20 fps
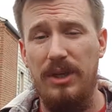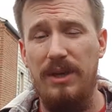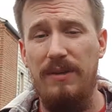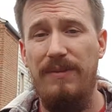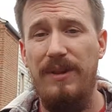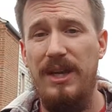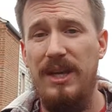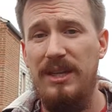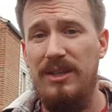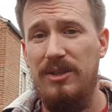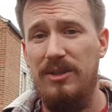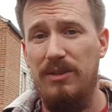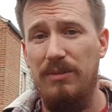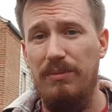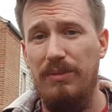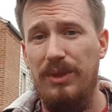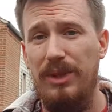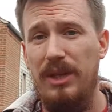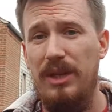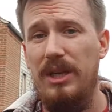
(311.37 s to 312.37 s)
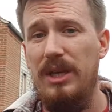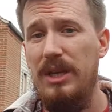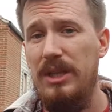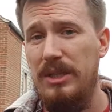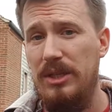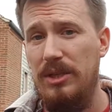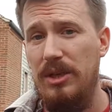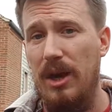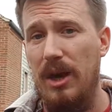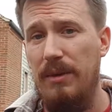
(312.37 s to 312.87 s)
If he hits something, he
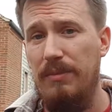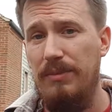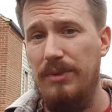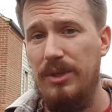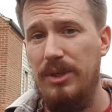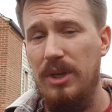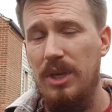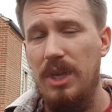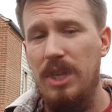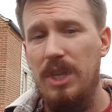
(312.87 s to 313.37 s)
stops.